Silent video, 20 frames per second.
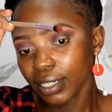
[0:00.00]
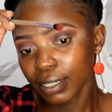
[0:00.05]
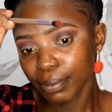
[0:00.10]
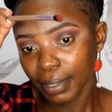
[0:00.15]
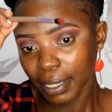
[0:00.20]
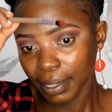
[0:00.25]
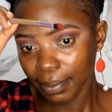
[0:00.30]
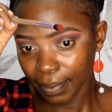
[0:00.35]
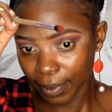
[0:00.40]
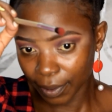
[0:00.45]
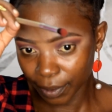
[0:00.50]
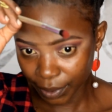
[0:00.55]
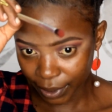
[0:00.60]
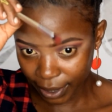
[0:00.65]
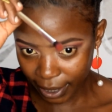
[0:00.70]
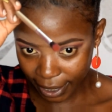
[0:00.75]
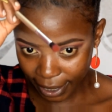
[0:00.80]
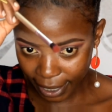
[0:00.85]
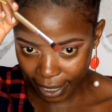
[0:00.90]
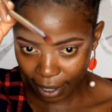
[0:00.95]
maybe, or
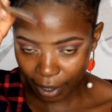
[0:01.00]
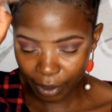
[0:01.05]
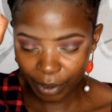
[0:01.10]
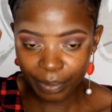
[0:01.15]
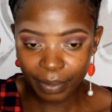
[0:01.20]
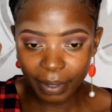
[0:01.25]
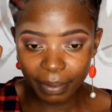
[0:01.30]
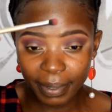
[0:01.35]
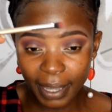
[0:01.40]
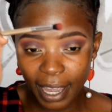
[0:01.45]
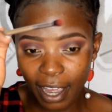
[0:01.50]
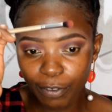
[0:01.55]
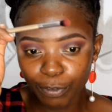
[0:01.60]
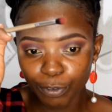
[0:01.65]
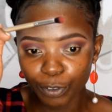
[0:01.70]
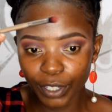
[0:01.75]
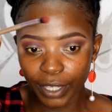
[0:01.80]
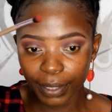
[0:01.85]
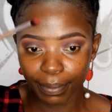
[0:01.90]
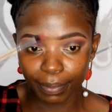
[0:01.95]
here, or maybe
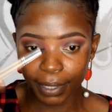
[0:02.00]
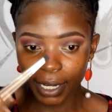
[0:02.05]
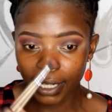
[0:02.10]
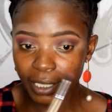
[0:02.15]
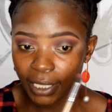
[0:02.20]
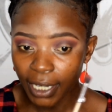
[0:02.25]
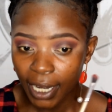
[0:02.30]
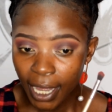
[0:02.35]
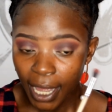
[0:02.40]
halfway the brush.